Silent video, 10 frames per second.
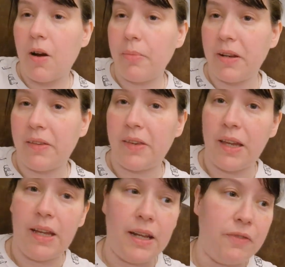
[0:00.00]
I'm going to
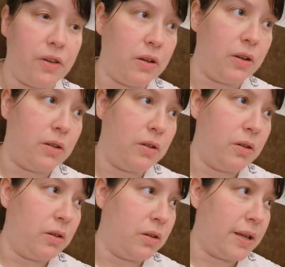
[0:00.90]
sit in either
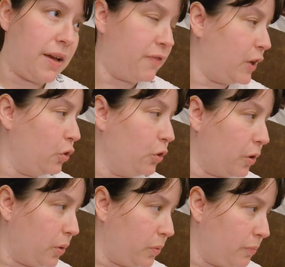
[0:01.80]
Cafe
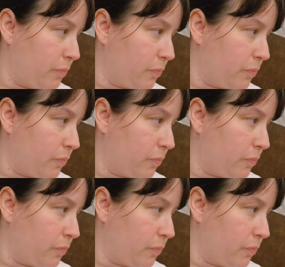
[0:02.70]
Nero,